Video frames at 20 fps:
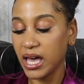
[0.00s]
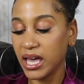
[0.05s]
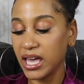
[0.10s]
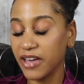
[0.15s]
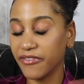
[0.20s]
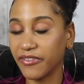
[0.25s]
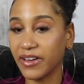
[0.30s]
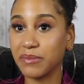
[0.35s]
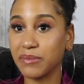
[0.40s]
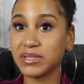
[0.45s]

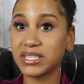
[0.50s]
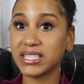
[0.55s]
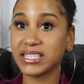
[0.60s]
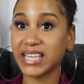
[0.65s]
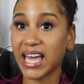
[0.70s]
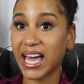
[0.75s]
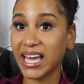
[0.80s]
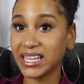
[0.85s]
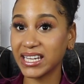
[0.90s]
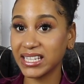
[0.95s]
If I'm
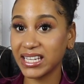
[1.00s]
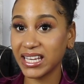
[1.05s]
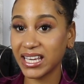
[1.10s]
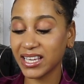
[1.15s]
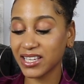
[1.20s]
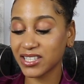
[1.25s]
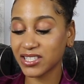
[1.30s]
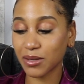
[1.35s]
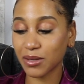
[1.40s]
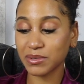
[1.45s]

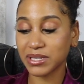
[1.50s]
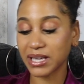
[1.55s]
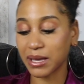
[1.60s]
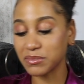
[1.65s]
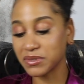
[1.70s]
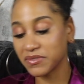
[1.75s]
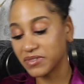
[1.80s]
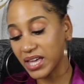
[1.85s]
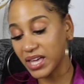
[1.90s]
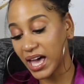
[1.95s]
standing,
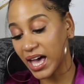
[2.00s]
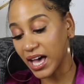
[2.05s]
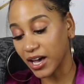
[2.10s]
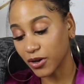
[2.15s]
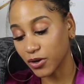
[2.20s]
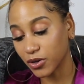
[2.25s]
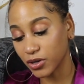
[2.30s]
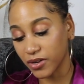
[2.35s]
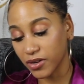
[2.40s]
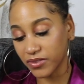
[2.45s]
sometimes if the
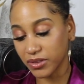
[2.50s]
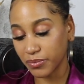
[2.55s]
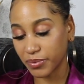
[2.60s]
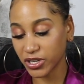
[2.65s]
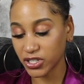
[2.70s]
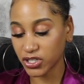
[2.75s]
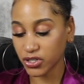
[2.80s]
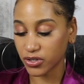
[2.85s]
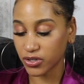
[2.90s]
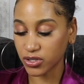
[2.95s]
angle of the
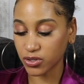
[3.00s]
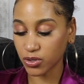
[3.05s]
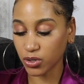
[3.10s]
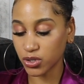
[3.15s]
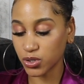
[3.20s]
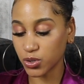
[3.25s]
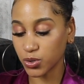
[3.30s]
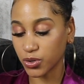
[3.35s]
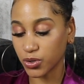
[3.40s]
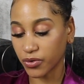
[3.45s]
picture is not
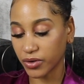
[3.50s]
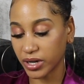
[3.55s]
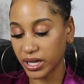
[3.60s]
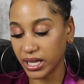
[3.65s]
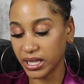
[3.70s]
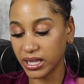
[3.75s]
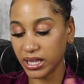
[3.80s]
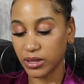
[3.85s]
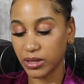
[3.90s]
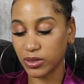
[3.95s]
too
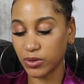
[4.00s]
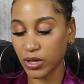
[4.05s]
great,